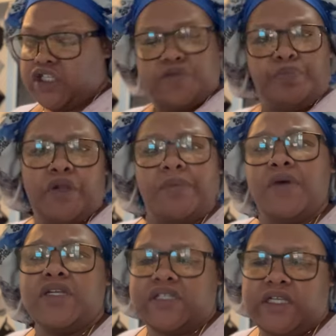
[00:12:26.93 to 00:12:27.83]
just pretty
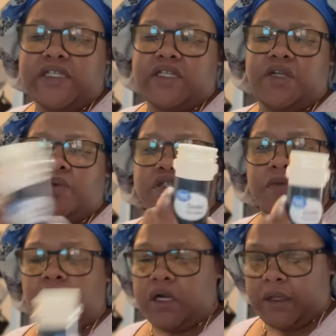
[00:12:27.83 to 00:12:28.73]
much seasoned it with
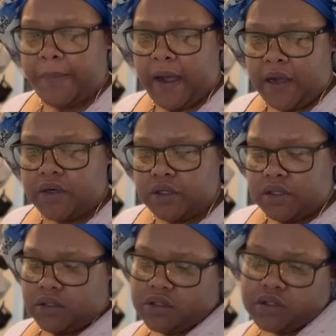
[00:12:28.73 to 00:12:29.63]
some garlic
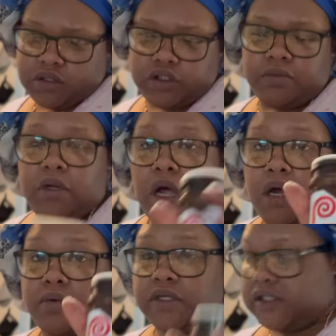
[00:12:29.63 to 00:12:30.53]
powder, some
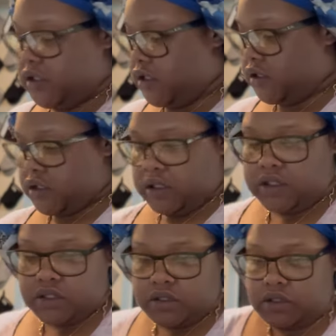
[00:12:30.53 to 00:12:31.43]
Lawry
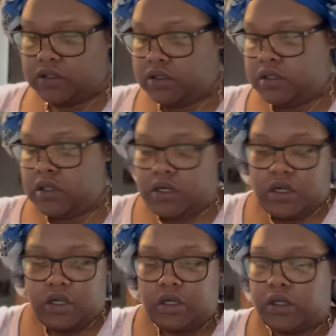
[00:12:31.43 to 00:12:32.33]
seasoning,
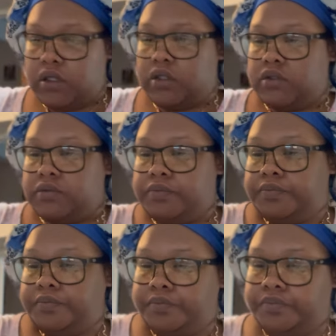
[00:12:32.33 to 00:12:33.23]
um,
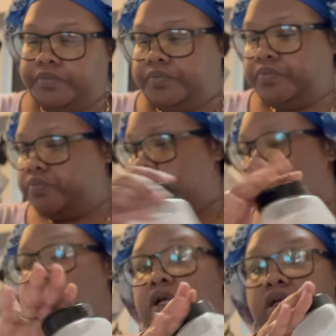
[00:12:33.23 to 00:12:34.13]

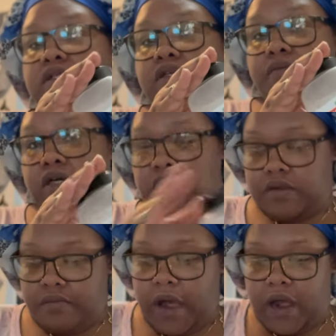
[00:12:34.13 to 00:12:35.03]
some
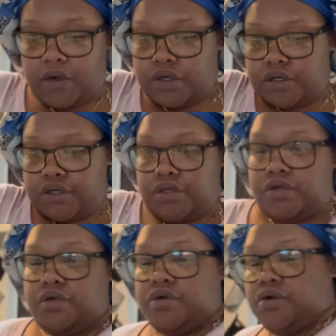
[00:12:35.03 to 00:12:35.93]
onion
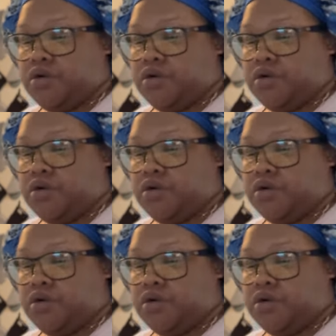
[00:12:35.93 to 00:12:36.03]
powder,